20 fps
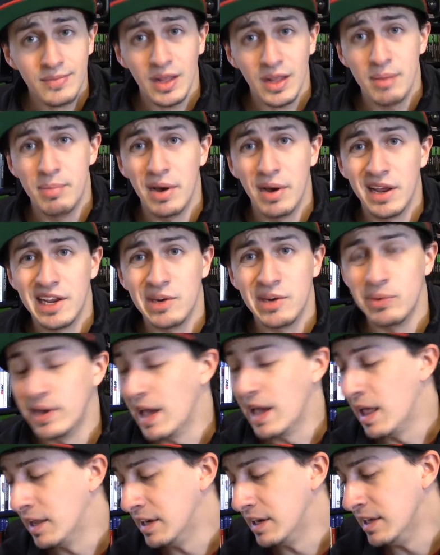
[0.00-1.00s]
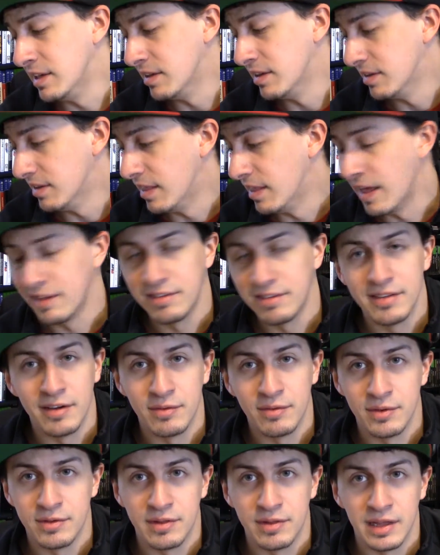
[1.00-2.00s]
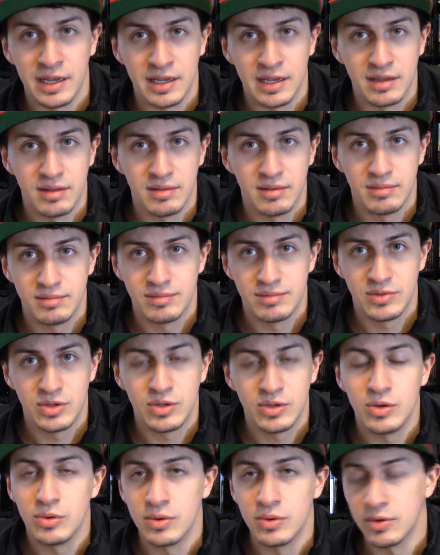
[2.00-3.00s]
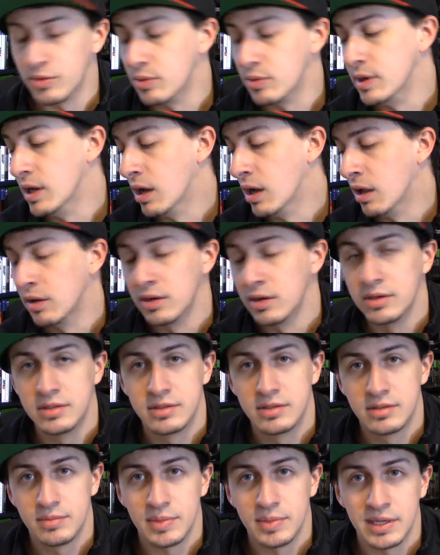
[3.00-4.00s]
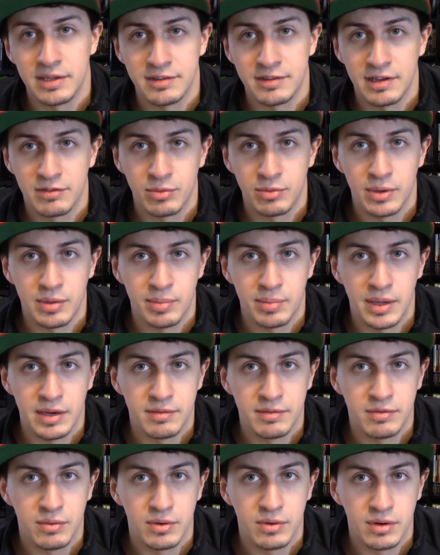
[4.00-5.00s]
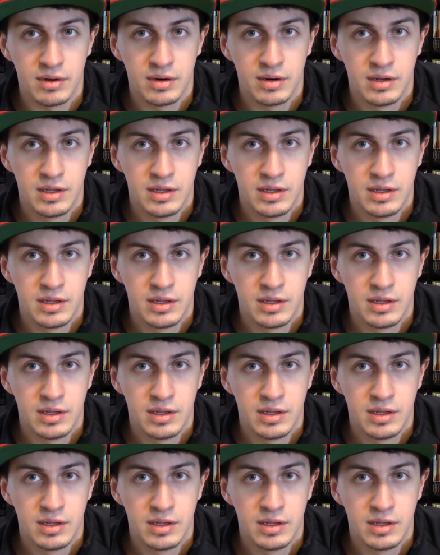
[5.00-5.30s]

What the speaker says: But in reality, that stuff was like $2 or $3 because that's what I paid for